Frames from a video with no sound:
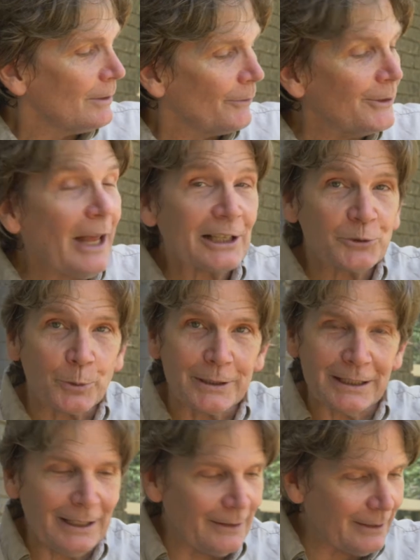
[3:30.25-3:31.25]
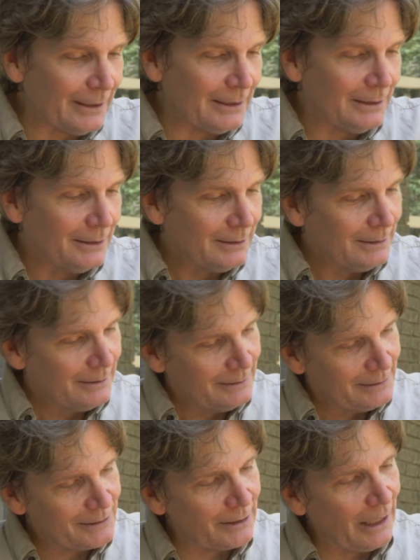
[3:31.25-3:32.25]
The next one in the
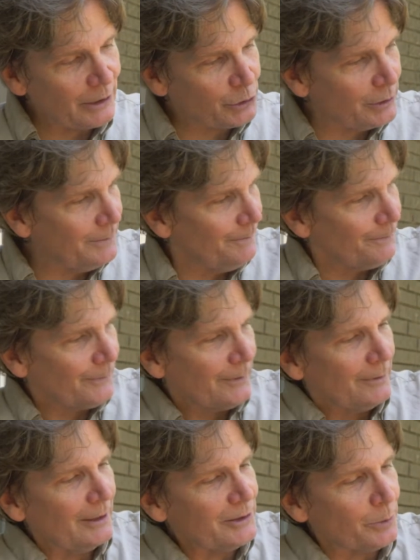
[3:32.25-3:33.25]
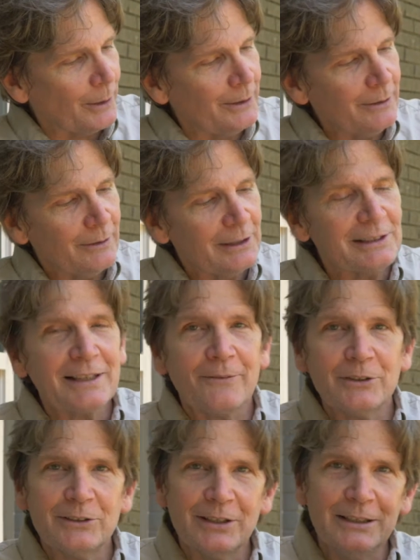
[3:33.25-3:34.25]
selection, this one, the
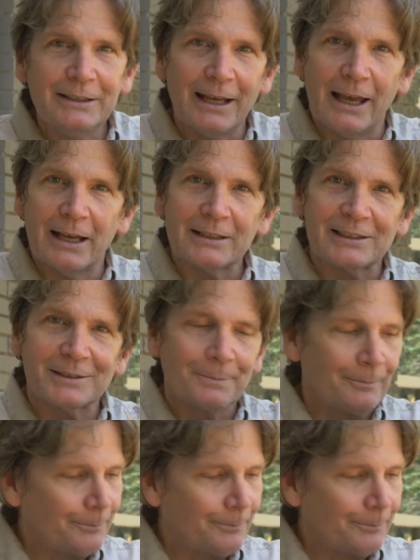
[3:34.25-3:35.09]
17X.